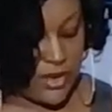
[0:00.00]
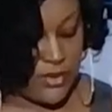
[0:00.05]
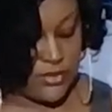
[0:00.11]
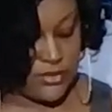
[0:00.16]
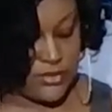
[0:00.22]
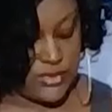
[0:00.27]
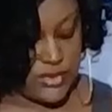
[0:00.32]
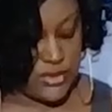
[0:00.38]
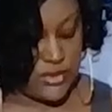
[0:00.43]

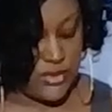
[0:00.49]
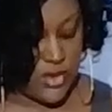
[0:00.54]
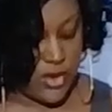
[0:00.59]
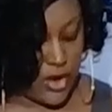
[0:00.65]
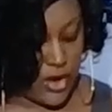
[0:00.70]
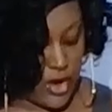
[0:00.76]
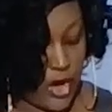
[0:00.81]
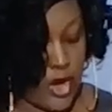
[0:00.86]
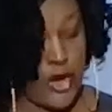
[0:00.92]
own little
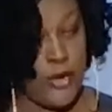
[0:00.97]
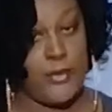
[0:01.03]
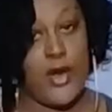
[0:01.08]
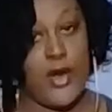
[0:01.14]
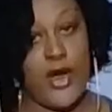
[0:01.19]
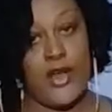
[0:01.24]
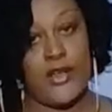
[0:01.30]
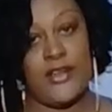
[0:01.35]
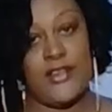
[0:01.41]

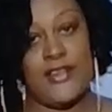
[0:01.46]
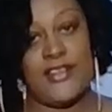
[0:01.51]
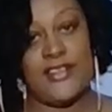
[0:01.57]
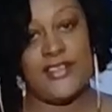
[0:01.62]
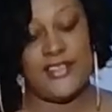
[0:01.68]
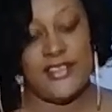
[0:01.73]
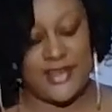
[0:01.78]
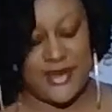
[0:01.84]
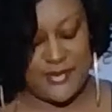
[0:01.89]
herb garden
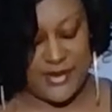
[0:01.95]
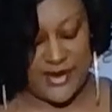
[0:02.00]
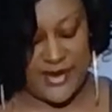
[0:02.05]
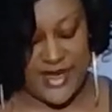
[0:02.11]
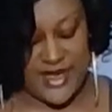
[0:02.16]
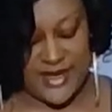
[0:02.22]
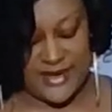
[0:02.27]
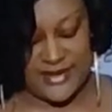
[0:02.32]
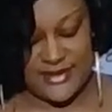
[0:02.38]
this summer,
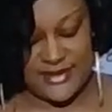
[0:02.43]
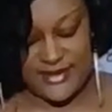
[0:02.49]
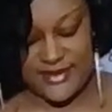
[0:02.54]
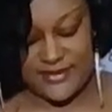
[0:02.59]
guys.